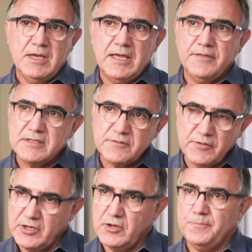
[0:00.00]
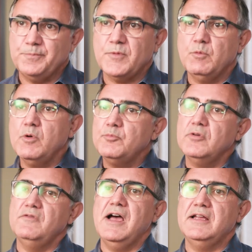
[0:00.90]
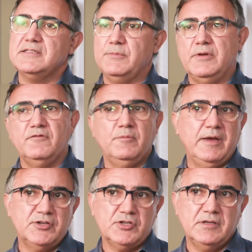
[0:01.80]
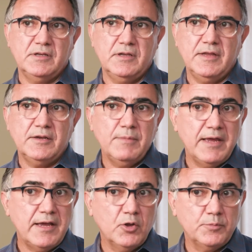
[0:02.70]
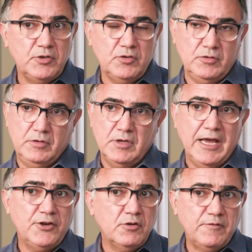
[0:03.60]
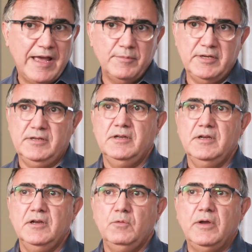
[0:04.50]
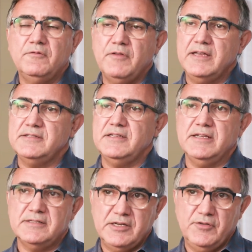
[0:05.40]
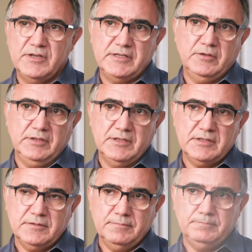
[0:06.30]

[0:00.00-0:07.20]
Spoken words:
In this video, we'll provide some information that may help you and your family when facing a serious illness.